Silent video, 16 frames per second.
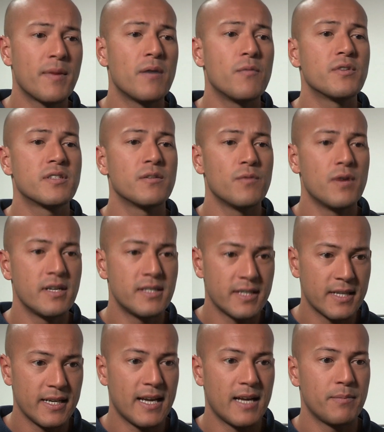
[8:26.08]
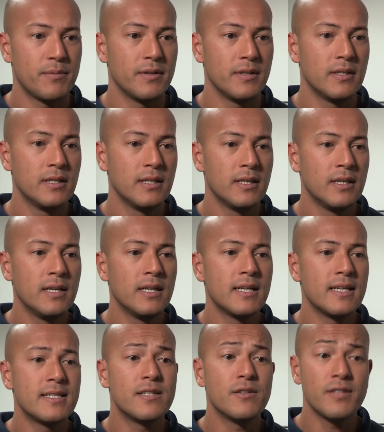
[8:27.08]
about what's the worst that can happen.
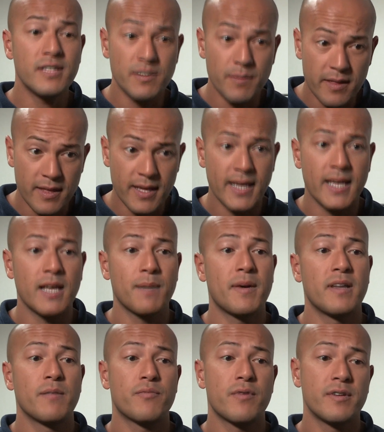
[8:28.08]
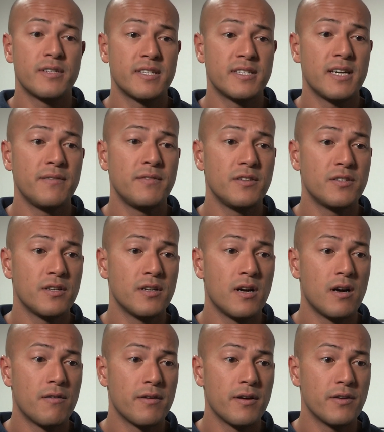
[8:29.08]
You still need to be thinking about the process safety
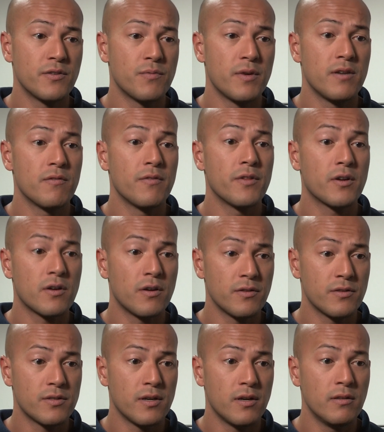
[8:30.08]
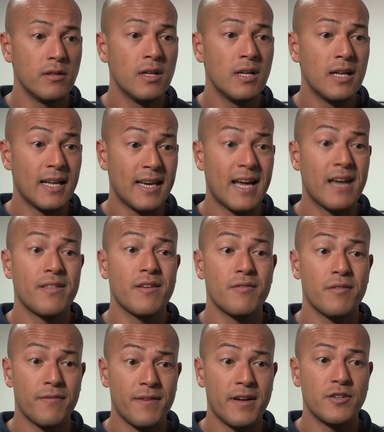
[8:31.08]
scenarios when you're on the console and how they
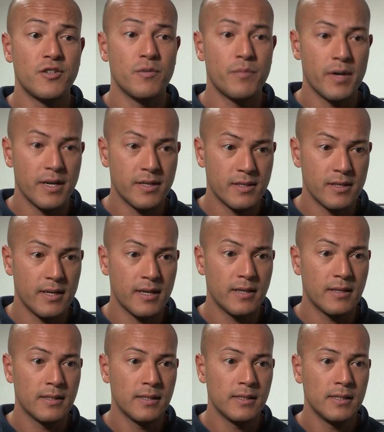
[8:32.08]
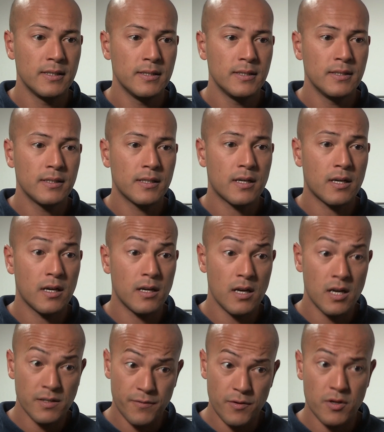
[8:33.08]
would affect you personally. Can
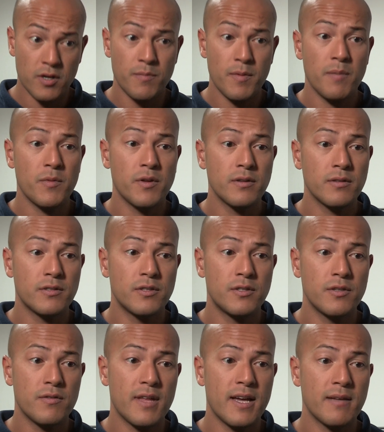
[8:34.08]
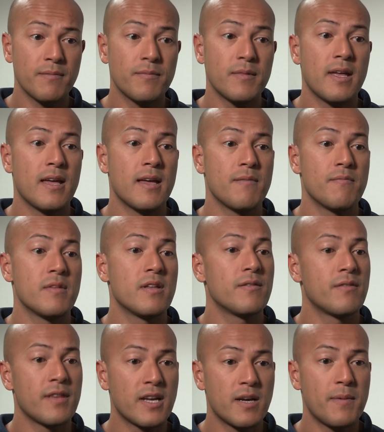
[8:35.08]
I ask for your commitment to do that
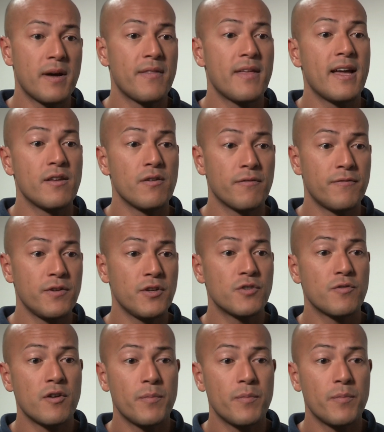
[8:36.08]
and think about that in your future